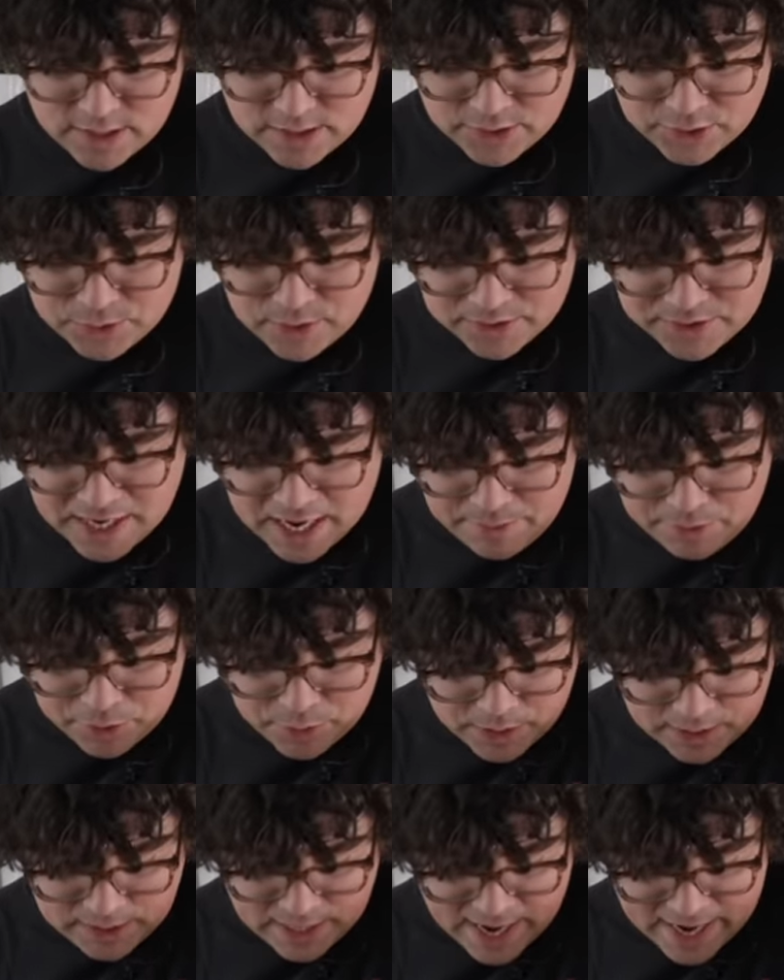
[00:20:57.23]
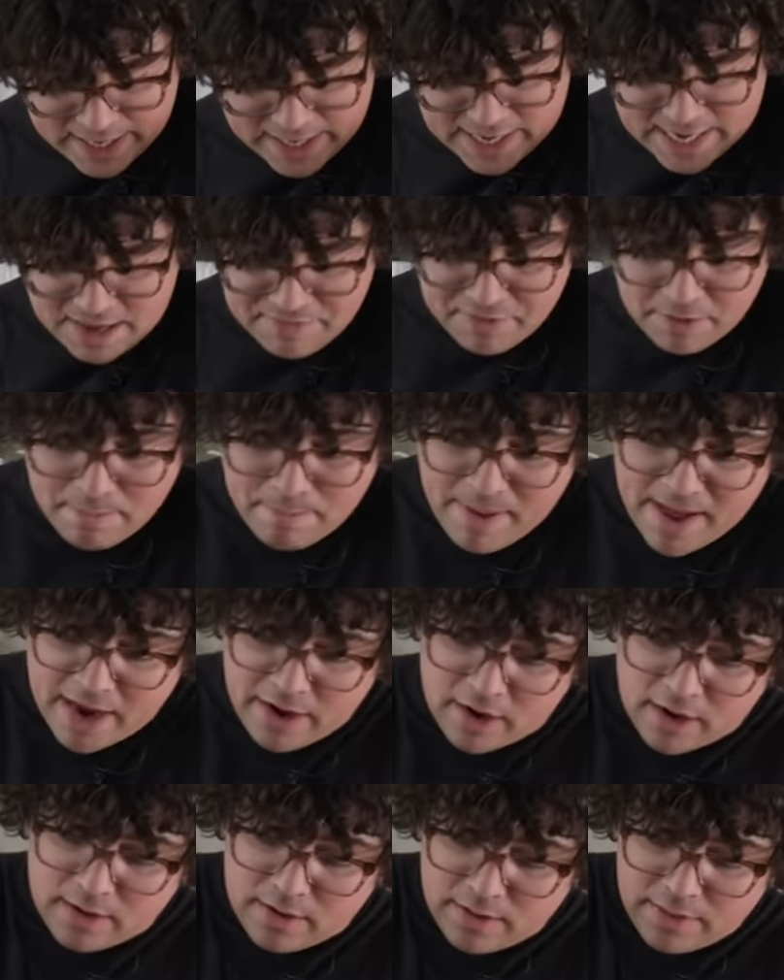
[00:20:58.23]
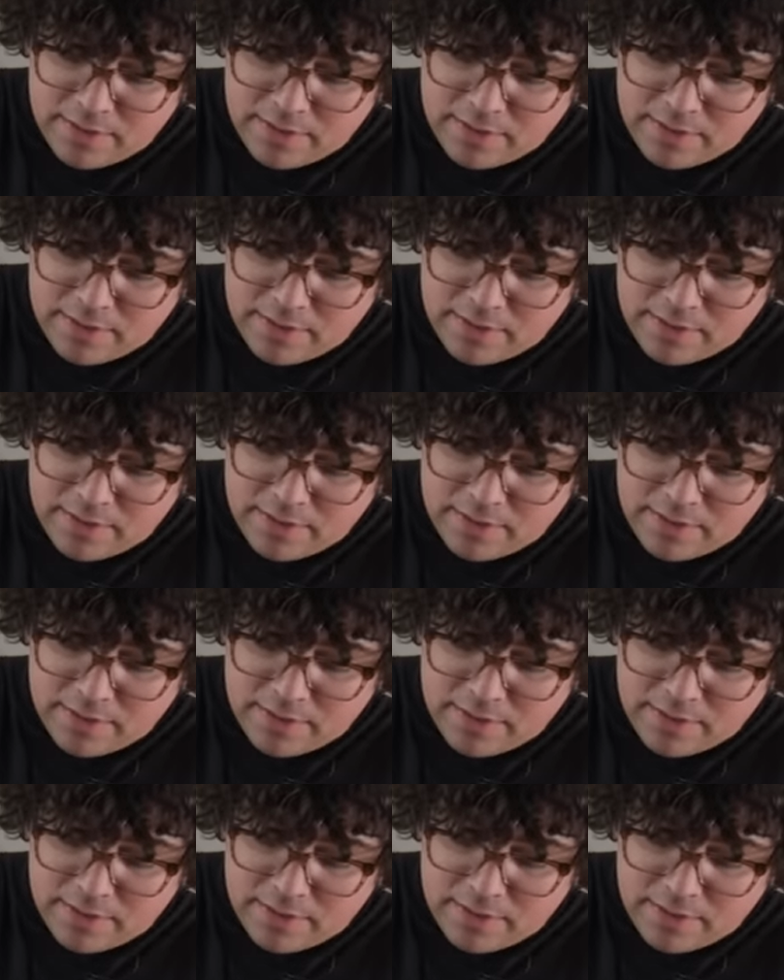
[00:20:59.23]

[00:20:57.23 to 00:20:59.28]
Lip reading: So I was able to align it even better